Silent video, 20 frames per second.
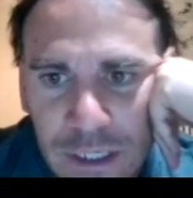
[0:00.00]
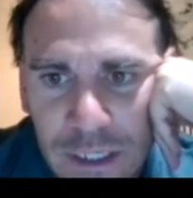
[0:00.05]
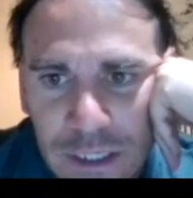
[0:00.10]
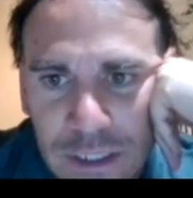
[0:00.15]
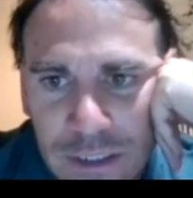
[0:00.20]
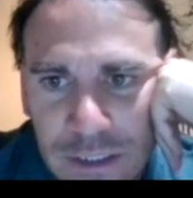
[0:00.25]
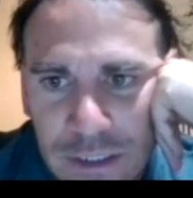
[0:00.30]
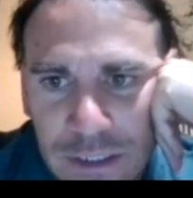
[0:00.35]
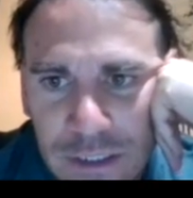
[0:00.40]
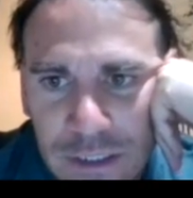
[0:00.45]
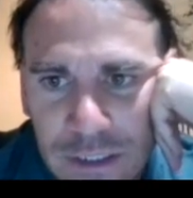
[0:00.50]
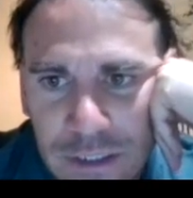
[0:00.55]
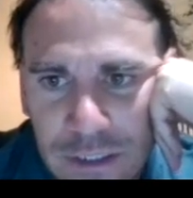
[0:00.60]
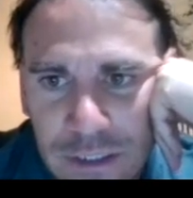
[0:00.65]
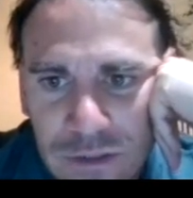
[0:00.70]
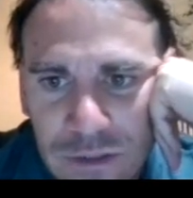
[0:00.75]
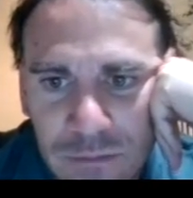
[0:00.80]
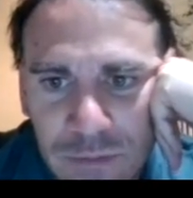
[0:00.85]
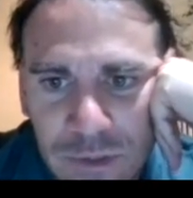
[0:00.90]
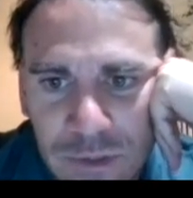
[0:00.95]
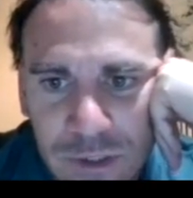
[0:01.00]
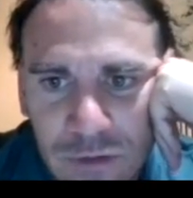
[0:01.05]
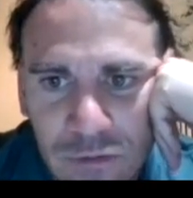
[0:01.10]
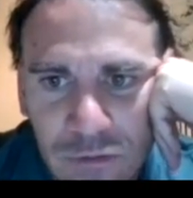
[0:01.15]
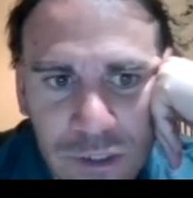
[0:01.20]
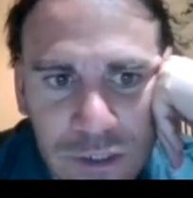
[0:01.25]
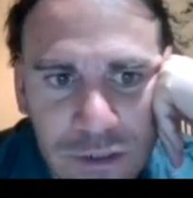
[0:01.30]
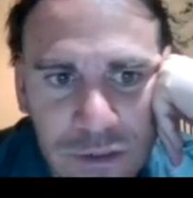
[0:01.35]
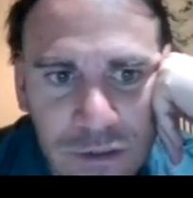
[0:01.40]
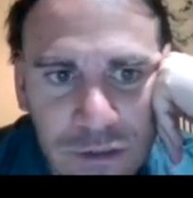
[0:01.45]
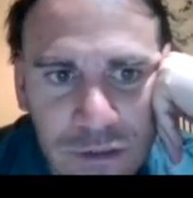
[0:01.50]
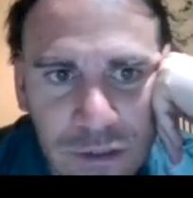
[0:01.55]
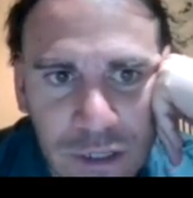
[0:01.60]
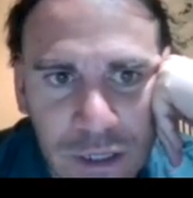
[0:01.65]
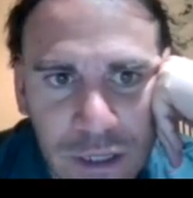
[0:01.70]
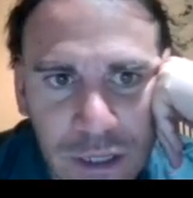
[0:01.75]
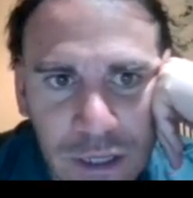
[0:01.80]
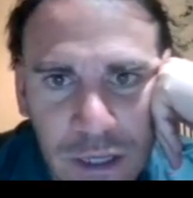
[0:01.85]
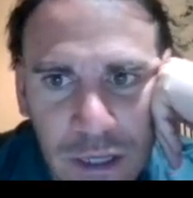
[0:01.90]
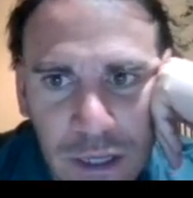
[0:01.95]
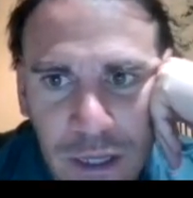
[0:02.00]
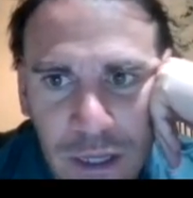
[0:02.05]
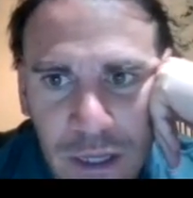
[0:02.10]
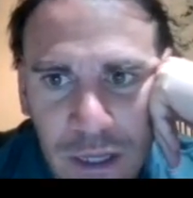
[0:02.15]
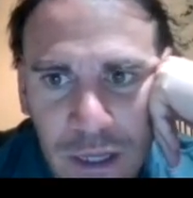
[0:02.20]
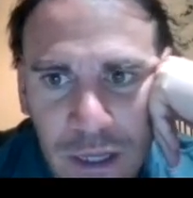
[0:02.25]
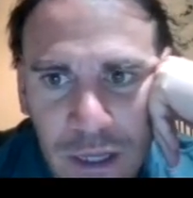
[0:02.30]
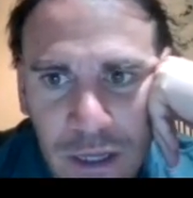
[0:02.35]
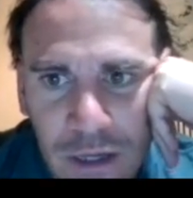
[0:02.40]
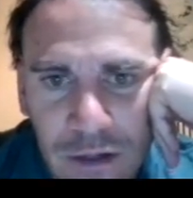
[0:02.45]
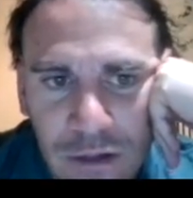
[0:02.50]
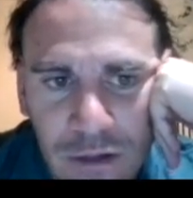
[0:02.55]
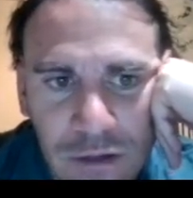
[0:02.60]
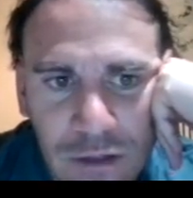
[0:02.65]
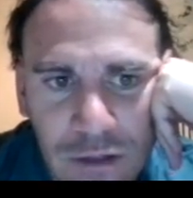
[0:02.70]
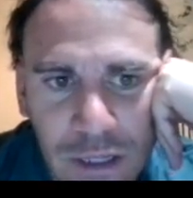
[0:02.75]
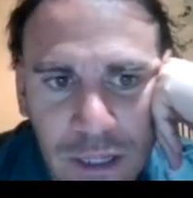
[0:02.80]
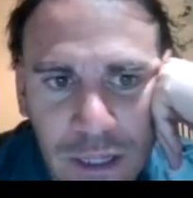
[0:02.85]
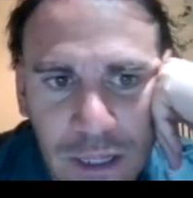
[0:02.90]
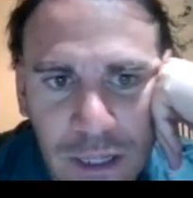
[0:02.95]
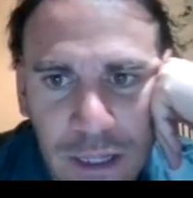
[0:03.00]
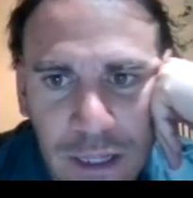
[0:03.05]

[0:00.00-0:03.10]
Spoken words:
and here's the big one, LNM.